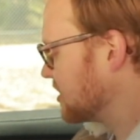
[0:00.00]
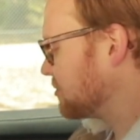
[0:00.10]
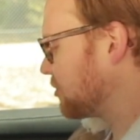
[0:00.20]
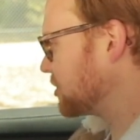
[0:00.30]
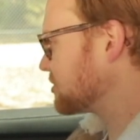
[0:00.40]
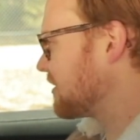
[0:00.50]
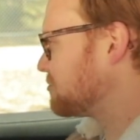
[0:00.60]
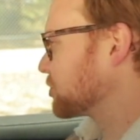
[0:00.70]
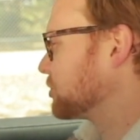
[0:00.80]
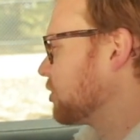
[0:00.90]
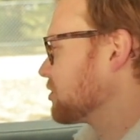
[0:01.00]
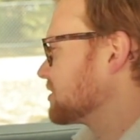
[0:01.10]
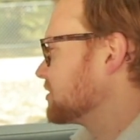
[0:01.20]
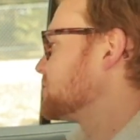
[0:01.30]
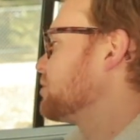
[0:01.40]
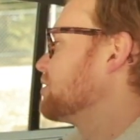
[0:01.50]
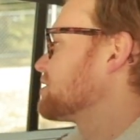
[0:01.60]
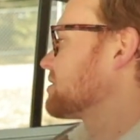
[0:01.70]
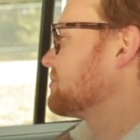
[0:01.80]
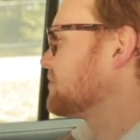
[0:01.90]
But we do have bottle holders in the
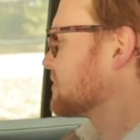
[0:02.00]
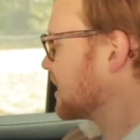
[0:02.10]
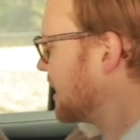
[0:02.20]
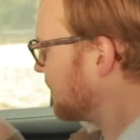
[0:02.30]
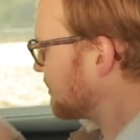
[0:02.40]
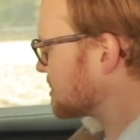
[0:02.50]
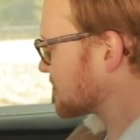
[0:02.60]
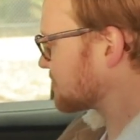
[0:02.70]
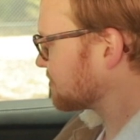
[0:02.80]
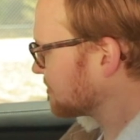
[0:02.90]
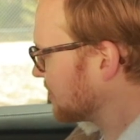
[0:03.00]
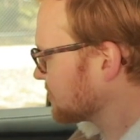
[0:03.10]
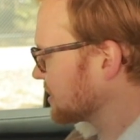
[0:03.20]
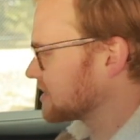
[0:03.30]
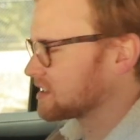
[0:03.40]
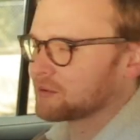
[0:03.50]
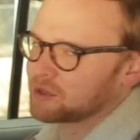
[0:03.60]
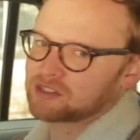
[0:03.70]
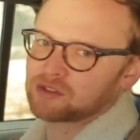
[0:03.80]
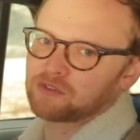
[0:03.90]
doors, and those, I'll say,
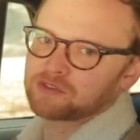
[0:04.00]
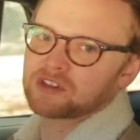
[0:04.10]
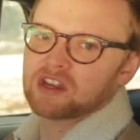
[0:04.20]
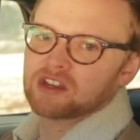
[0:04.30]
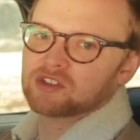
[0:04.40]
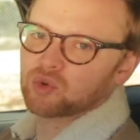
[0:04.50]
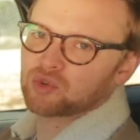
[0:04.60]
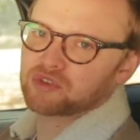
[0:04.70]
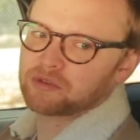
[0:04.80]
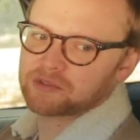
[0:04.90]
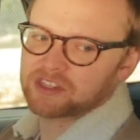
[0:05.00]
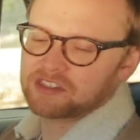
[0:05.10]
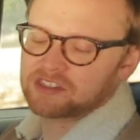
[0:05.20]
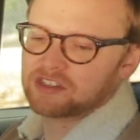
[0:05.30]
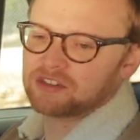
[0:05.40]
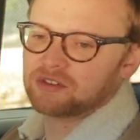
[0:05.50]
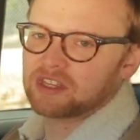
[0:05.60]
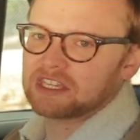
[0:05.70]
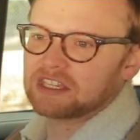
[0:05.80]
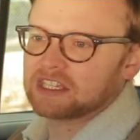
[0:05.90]
semi-soft door trims continue
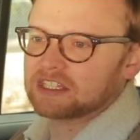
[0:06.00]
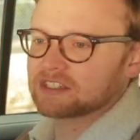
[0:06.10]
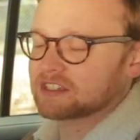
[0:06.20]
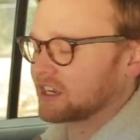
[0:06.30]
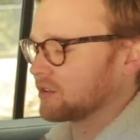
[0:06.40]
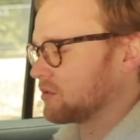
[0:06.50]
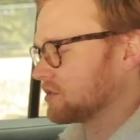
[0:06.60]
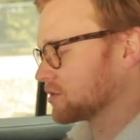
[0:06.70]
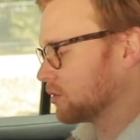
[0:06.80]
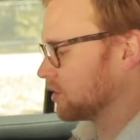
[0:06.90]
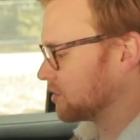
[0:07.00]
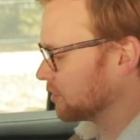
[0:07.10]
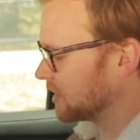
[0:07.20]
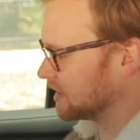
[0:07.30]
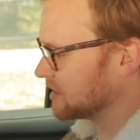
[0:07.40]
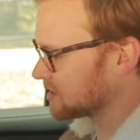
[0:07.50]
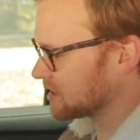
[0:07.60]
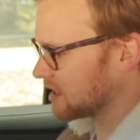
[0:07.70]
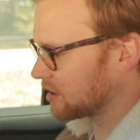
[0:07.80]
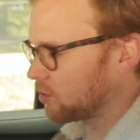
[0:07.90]
here in the second row. So all in all, it is
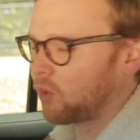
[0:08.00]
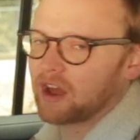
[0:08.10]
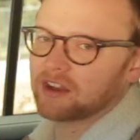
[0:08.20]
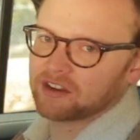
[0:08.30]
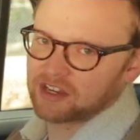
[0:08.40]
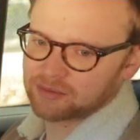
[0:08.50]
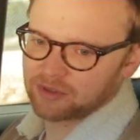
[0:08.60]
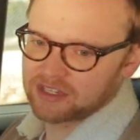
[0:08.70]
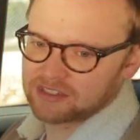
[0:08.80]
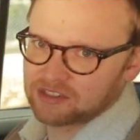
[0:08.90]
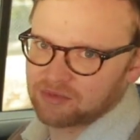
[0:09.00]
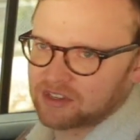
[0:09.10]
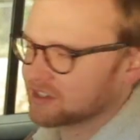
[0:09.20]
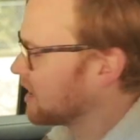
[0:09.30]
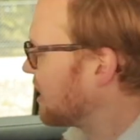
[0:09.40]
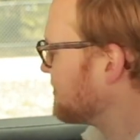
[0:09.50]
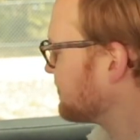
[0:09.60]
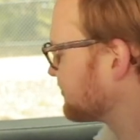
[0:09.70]
quite a nice place to spend time.